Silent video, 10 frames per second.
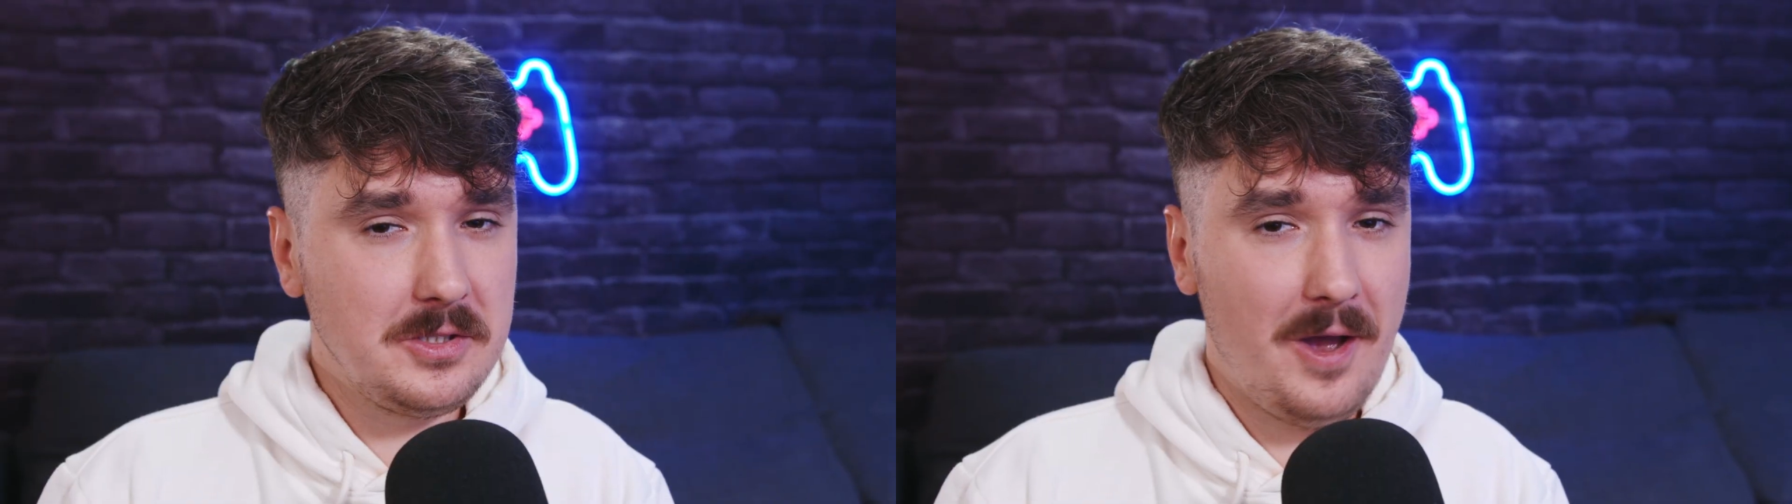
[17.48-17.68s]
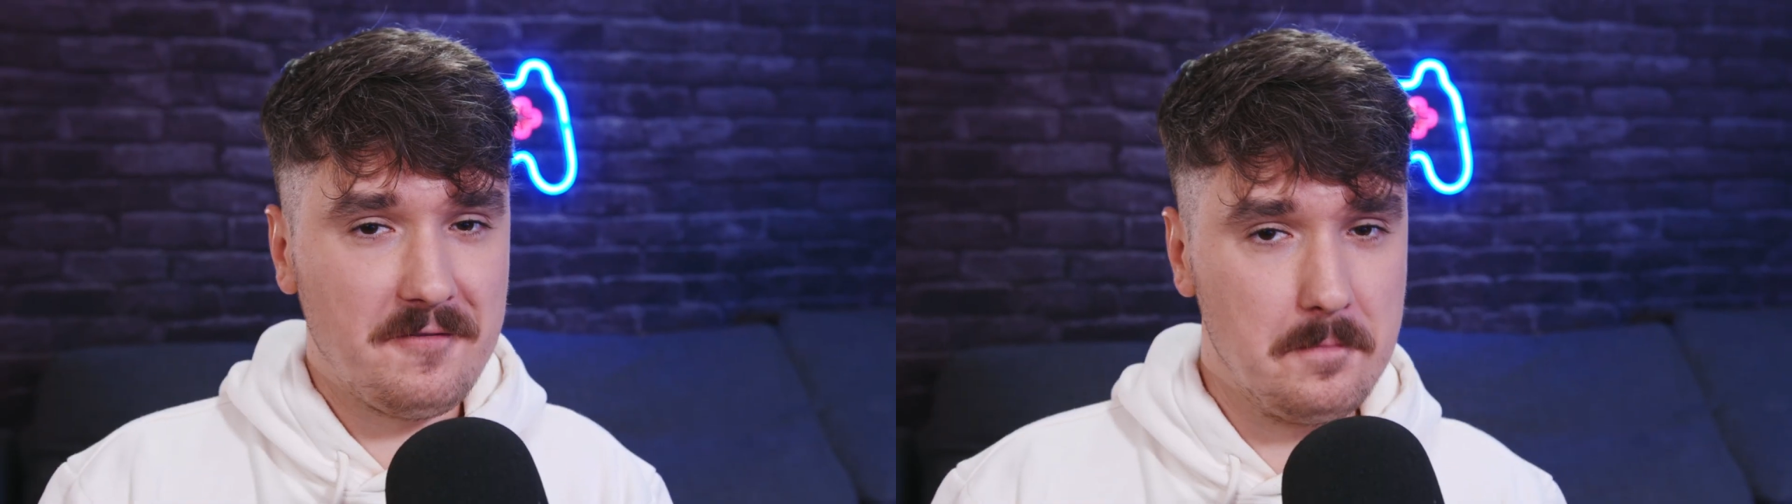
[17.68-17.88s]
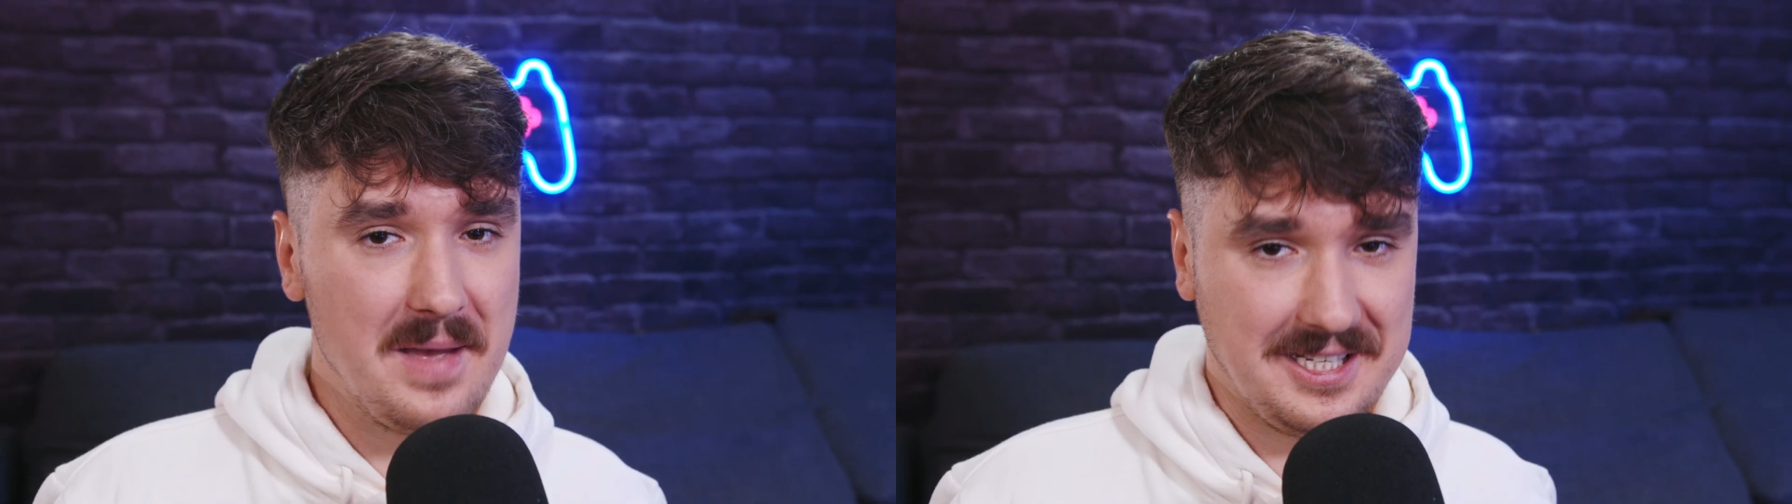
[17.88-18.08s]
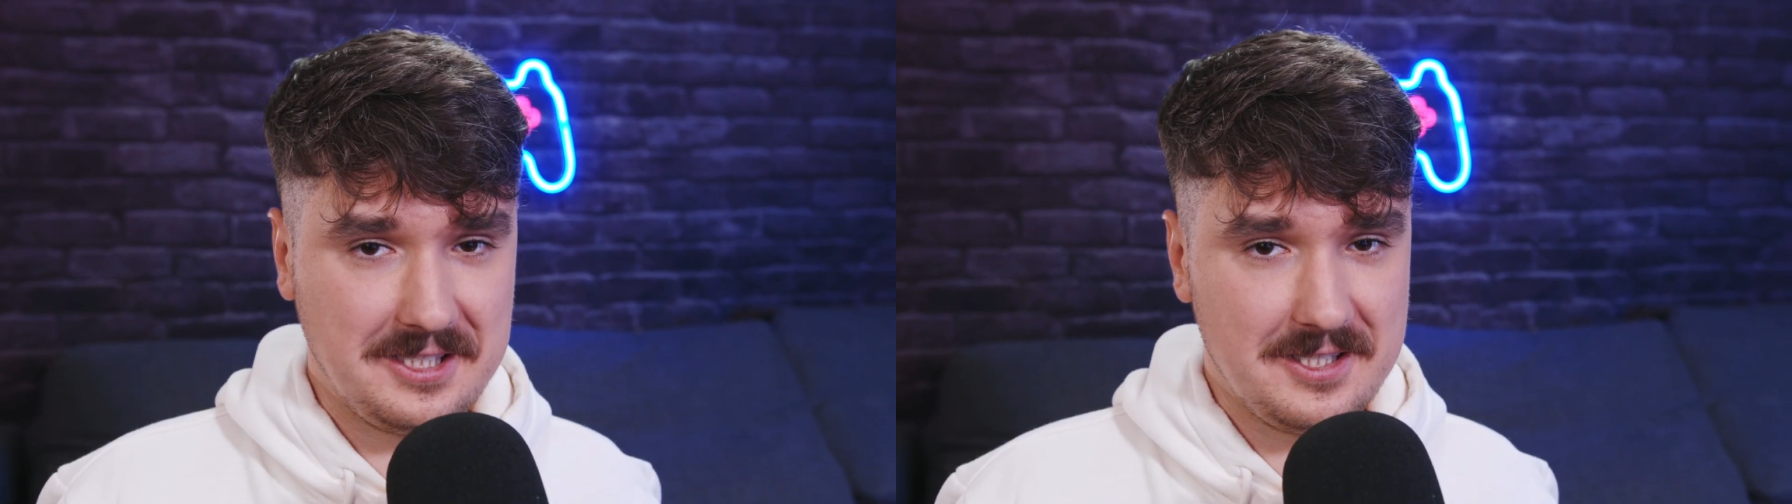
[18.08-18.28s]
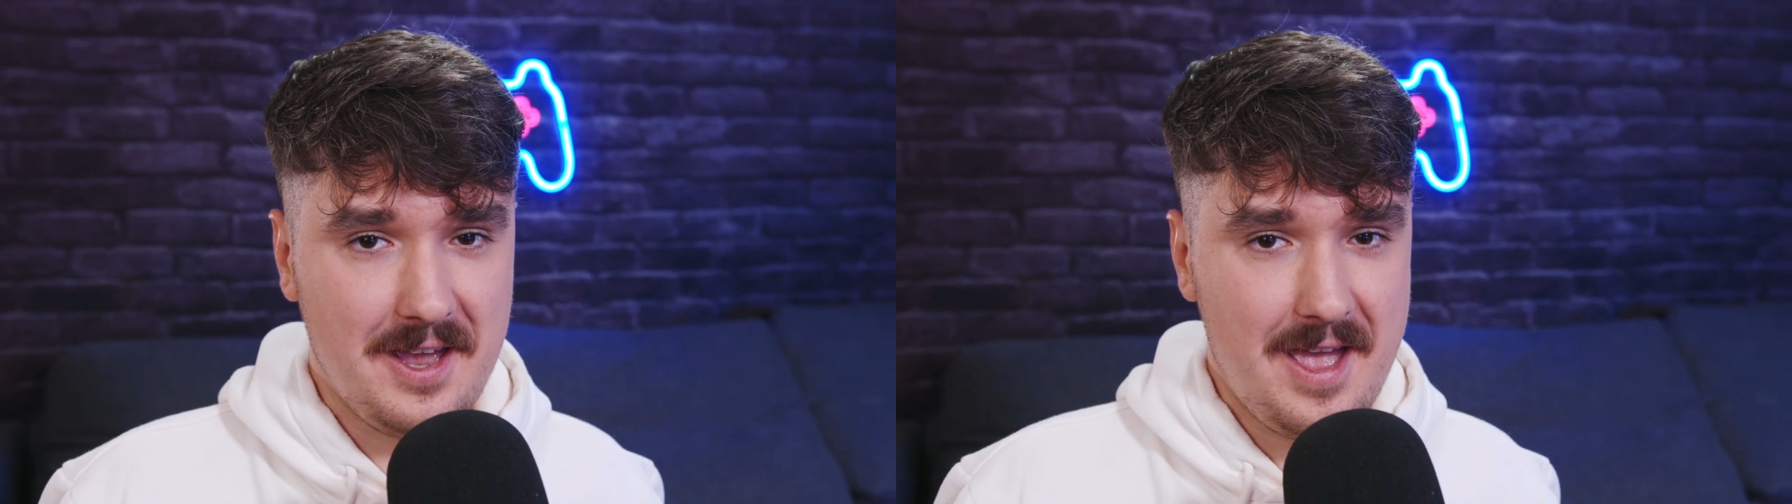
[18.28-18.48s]
to have
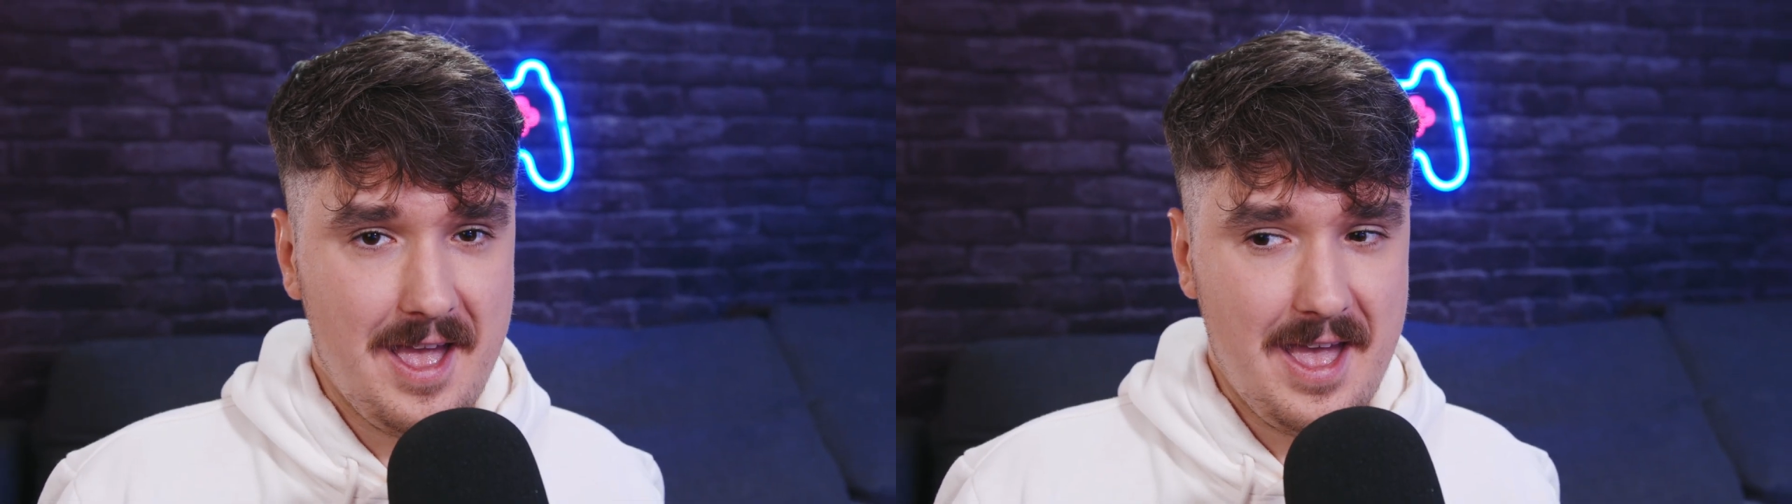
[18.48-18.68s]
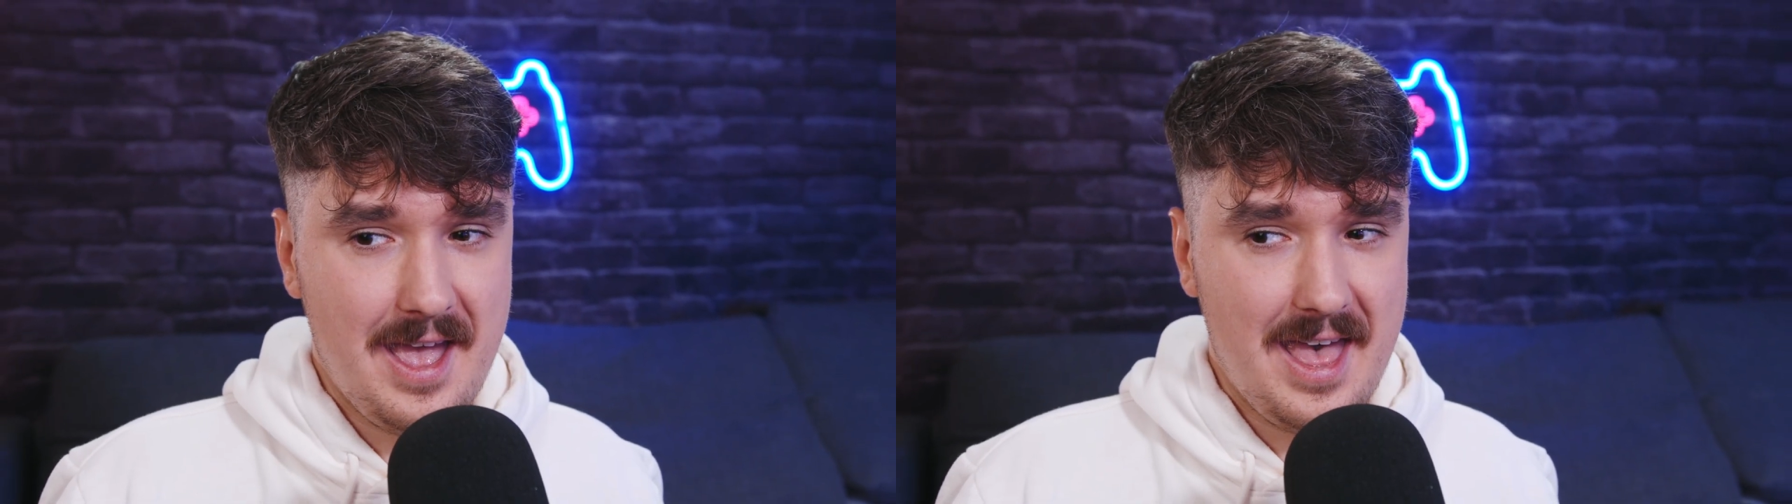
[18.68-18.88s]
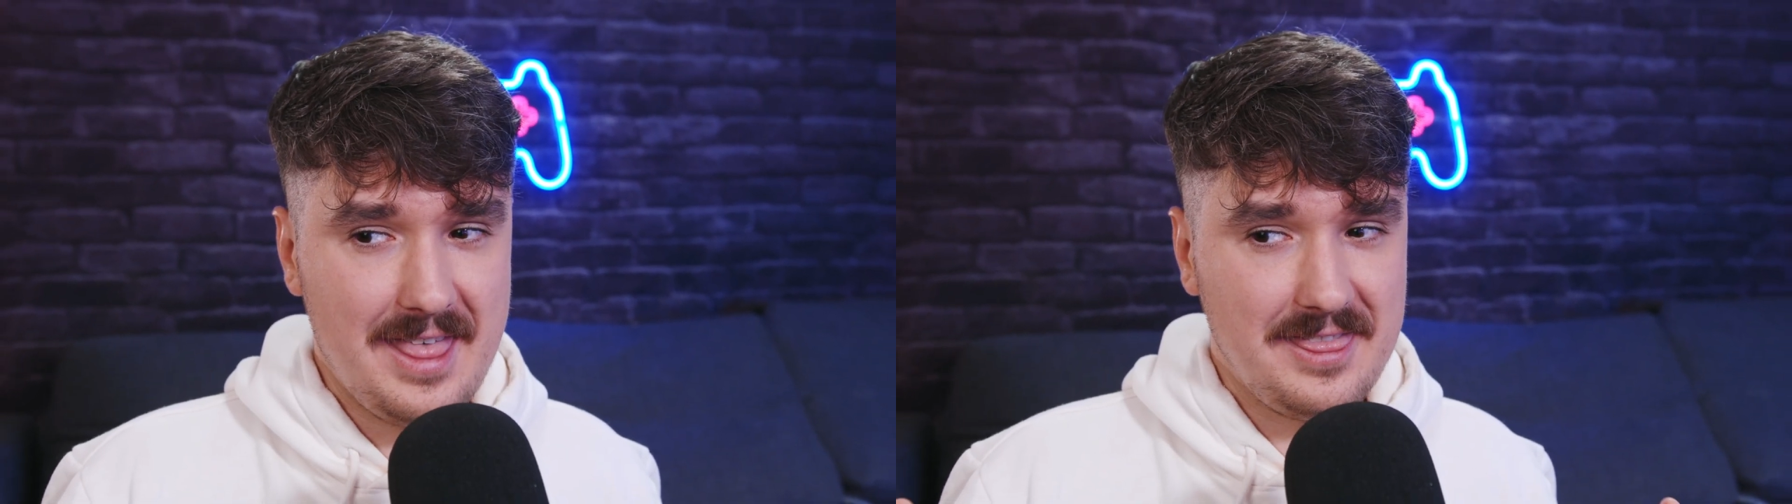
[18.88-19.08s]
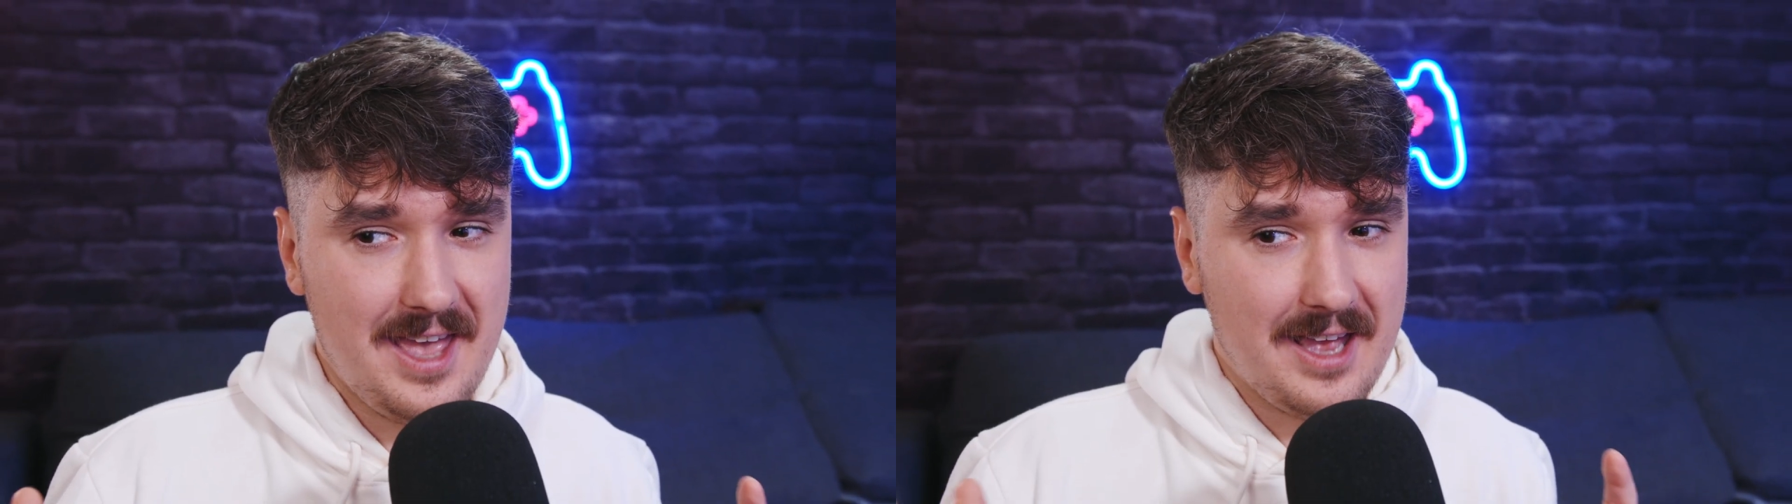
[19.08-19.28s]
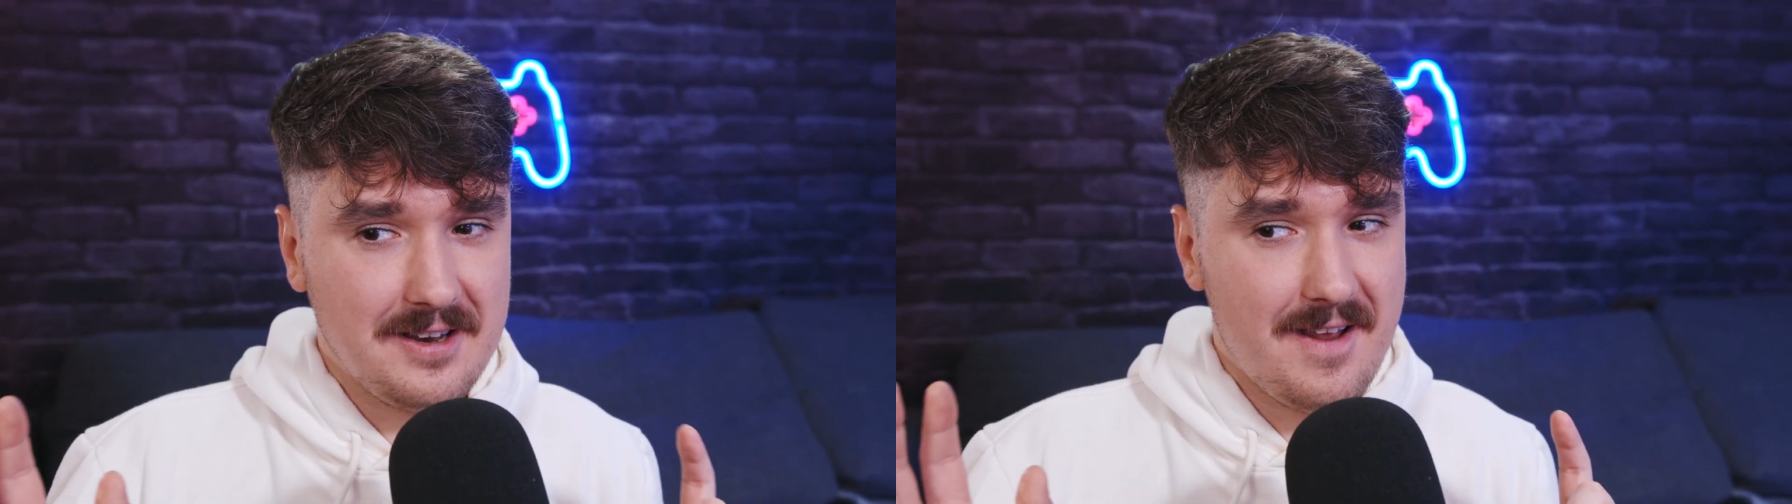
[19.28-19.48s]
missed
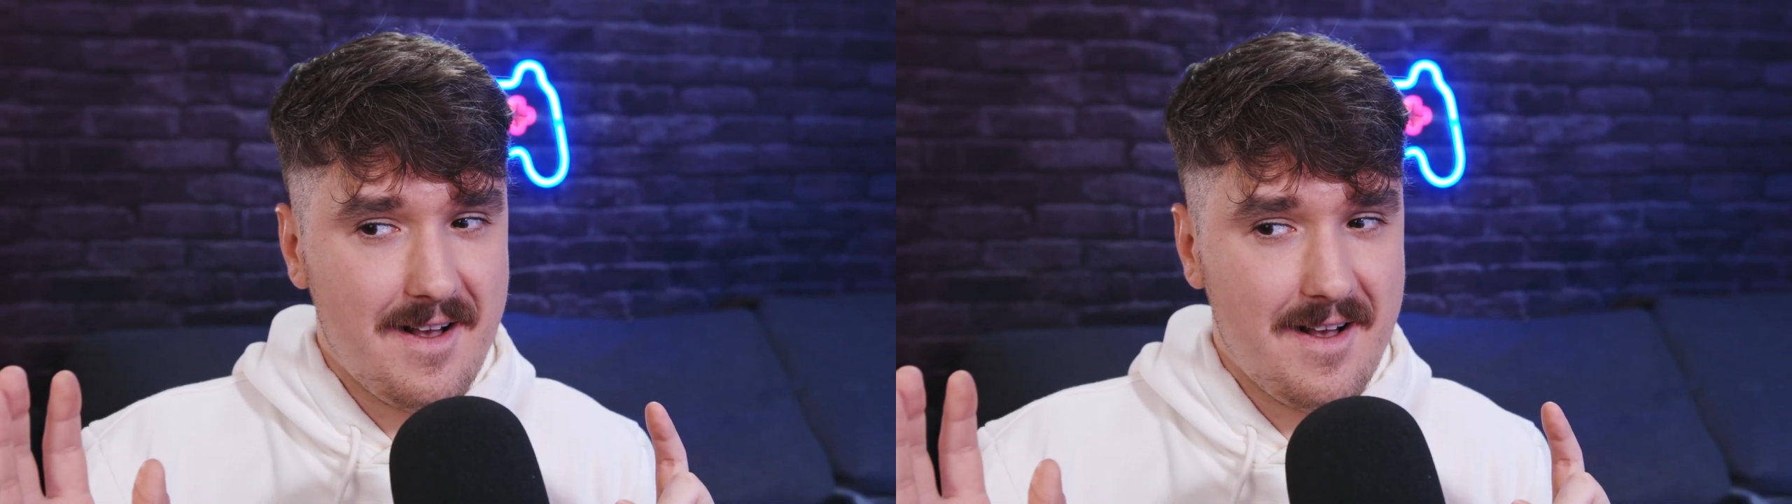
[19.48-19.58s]
that